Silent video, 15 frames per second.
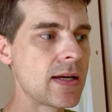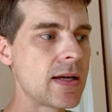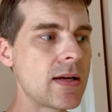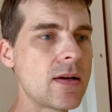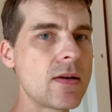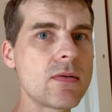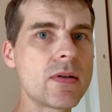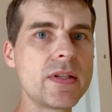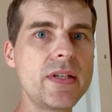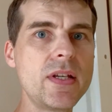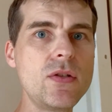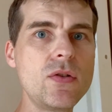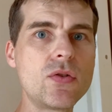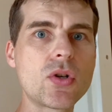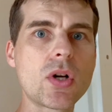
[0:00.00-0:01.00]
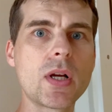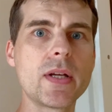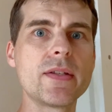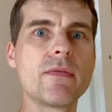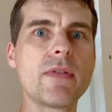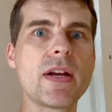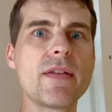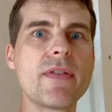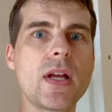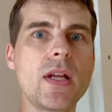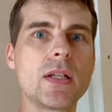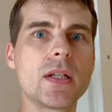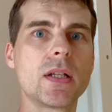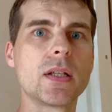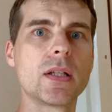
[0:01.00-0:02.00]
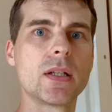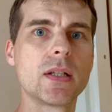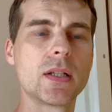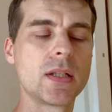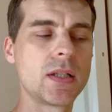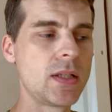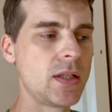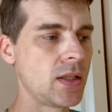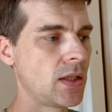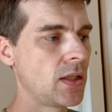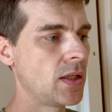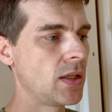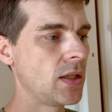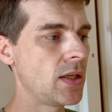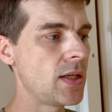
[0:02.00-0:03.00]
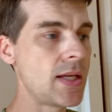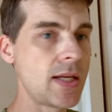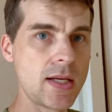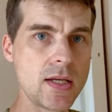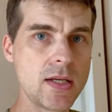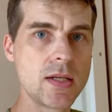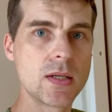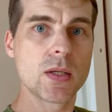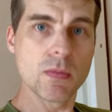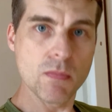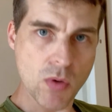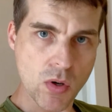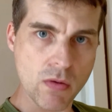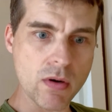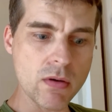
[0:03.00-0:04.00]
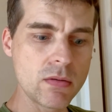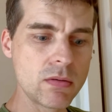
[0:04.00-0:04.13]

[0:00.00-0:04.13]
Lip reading: I'll continue trying to renovate. Again tomorrow.